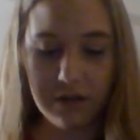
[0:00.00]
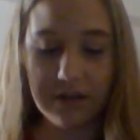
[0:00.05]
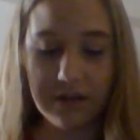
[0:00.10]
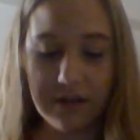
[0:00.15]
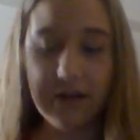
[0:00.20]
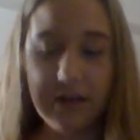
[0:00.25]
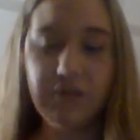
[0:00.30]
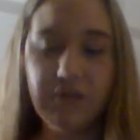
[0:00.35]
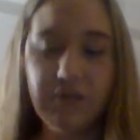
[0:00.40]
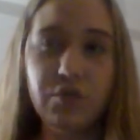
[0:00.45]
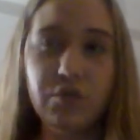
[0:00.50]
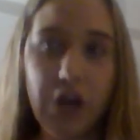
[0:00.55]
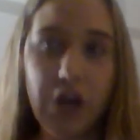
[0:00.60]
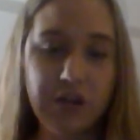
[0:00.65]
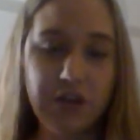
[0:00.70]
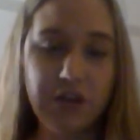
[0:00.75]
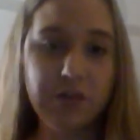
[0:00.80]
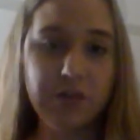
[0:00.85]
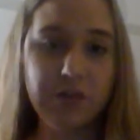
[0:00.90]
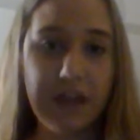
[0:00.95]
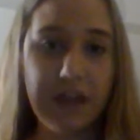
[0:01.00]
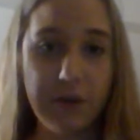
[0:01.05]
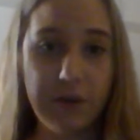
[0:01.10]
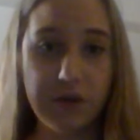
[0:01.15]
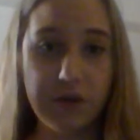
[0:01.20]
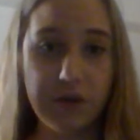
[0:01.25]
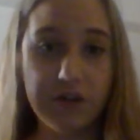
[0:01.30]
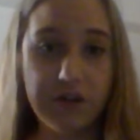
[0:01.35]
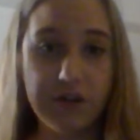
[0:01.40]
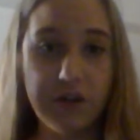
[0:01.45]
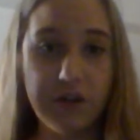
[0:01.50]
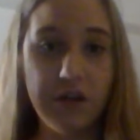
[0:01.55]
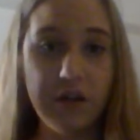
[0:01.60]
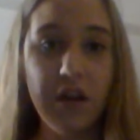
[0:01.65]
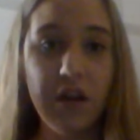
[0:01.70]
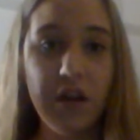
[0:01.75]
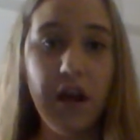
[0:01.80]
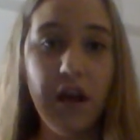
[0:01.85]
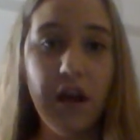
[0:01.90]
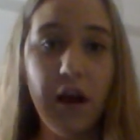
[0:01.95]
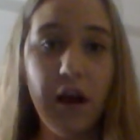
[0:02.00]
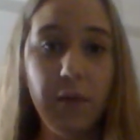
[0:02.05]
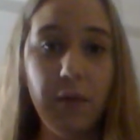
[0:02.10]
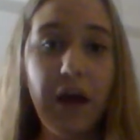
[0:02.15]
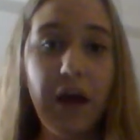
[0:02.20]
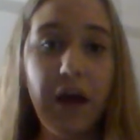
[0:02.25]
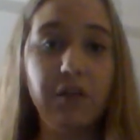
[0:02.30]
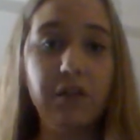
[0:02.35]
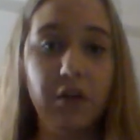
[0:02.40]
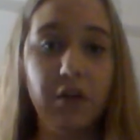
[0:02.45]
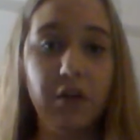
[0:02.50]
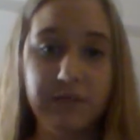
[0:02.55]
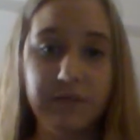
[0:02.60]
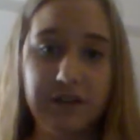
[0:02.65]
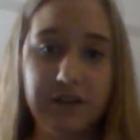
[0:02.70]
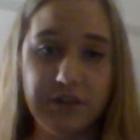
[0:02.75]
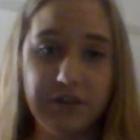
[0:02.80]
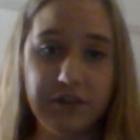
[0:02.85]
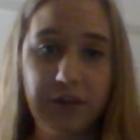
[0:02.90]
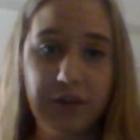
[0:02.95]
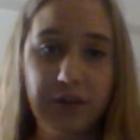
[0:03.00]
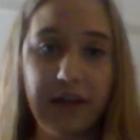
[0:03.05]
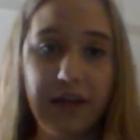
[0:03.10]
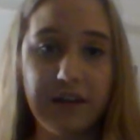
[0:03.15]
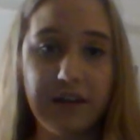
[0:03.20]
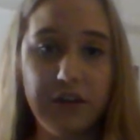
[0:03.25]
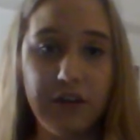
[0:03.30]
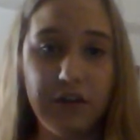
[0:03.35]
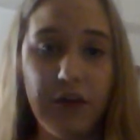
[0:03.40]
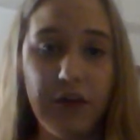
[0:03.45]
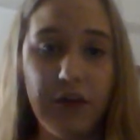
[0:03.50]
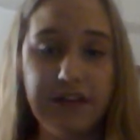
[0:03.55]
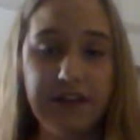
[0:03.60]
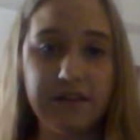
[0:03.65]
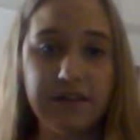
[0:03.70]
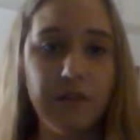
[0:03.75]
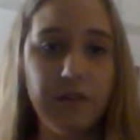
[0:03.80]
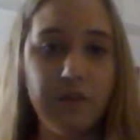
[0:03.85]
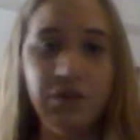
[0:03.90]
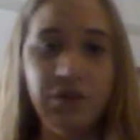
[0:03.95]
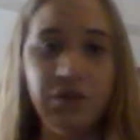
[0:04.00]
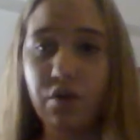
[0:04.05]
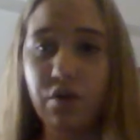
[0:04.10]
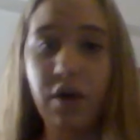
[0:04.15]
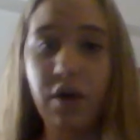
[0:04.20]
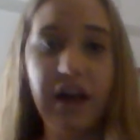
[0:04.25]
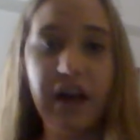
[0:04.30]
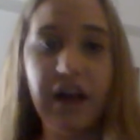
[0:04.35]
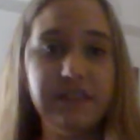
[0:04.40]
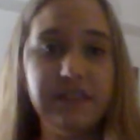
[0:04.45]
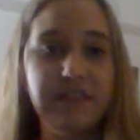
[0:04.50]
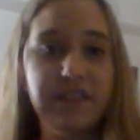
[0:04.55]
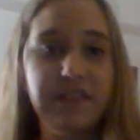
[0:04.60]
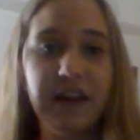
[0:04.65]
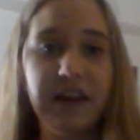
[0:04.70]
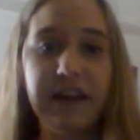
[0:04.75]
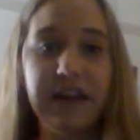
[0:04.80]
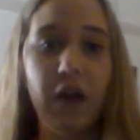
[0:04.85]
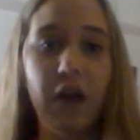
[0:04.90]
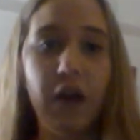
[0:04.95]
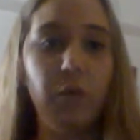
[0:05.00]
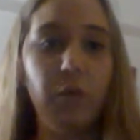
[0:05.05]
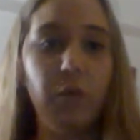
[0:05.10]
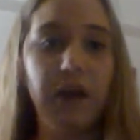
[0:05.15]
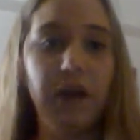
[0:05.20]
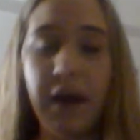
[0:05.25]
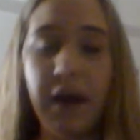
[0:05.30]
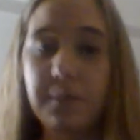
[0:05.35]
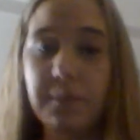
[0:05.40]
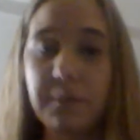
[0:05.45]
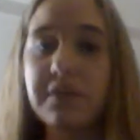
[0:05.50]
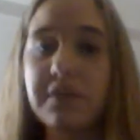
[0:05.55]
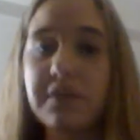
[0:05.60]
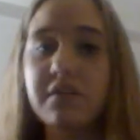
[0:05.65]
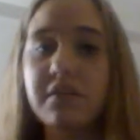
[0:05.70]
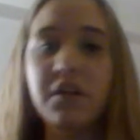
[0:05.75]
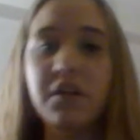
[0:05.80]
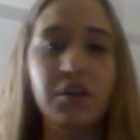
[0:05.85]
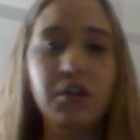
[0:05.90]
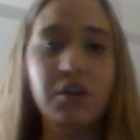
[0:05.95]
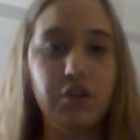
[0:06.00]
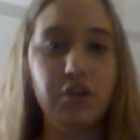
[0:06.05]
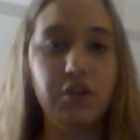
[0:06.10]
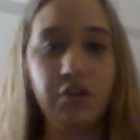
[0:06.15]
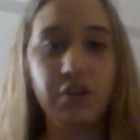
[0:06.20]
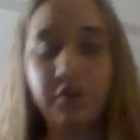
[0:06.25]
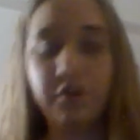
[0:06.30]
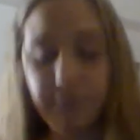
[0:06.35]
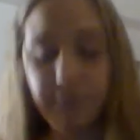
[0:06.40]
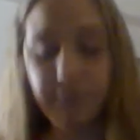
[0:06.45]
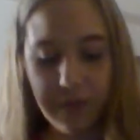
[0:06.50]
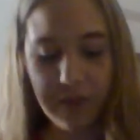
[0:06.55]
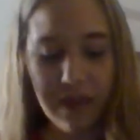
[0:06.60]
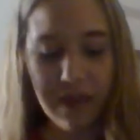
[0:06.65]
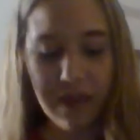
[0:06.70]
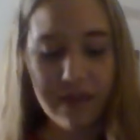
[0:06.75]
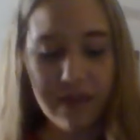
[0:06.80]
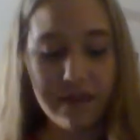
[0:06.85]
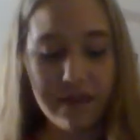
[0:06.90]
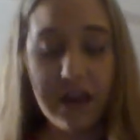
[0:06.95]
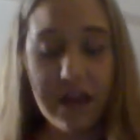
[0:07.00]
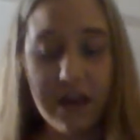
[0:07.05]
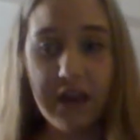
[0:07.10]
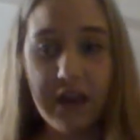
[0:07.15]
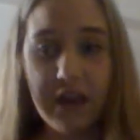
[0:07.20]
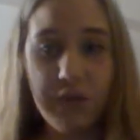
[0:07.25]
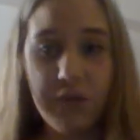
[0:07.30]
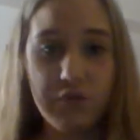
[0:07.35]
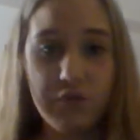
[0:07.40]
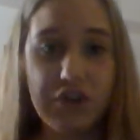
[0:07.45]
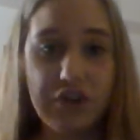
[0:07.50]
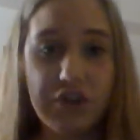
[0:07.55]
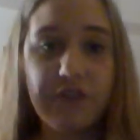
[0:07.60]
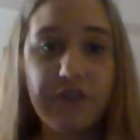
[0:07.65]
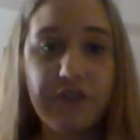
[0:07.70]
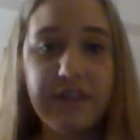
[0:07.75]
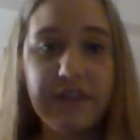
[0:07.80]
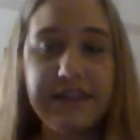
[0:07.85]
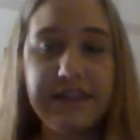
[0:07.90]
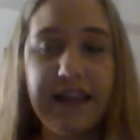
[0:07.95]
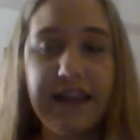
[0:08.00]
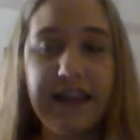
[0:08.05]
If you talk to a gay person about their homosexuality and you ask them, how did they find out, what happened, they will generally say